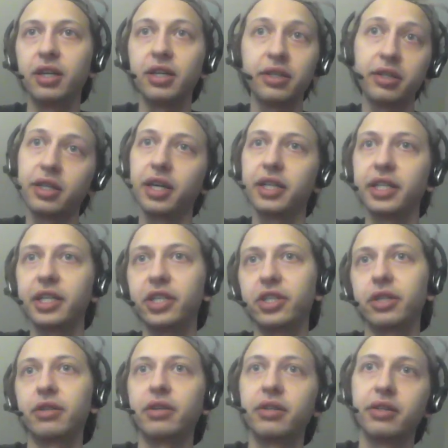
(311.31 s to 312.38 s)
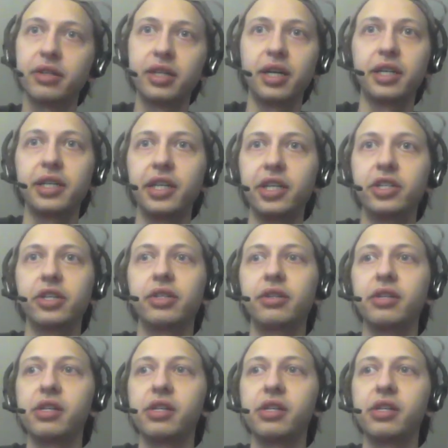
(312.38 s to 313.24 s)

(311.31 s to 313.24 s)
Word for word: undercutting each other, undercutting each other,